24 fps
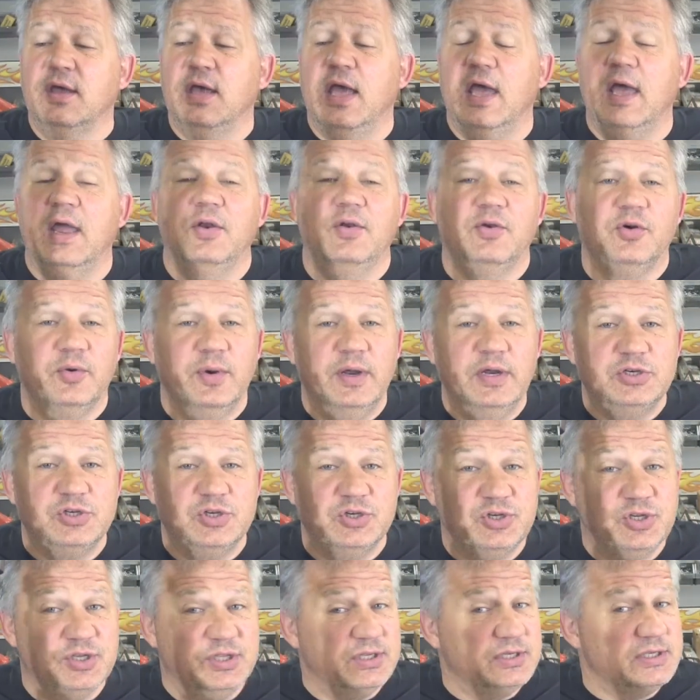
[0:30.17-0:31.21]
and duration
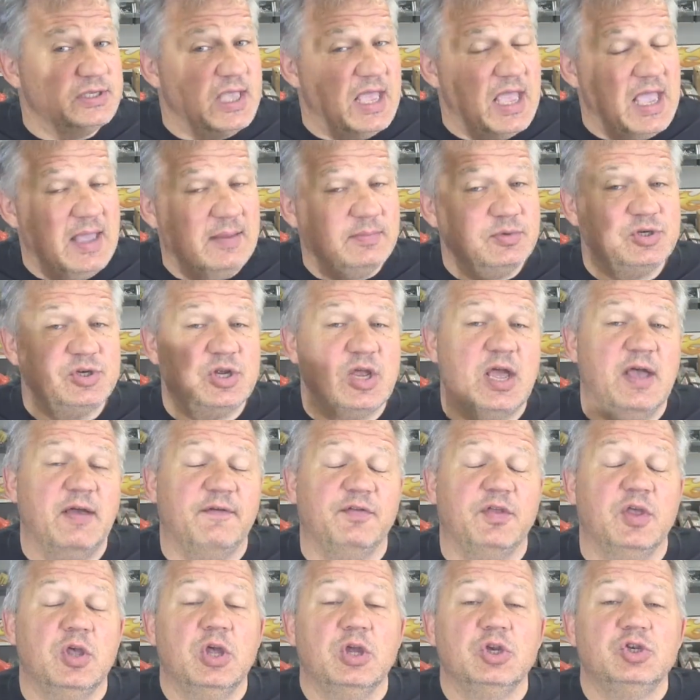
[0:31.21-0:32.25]
to this camshaft,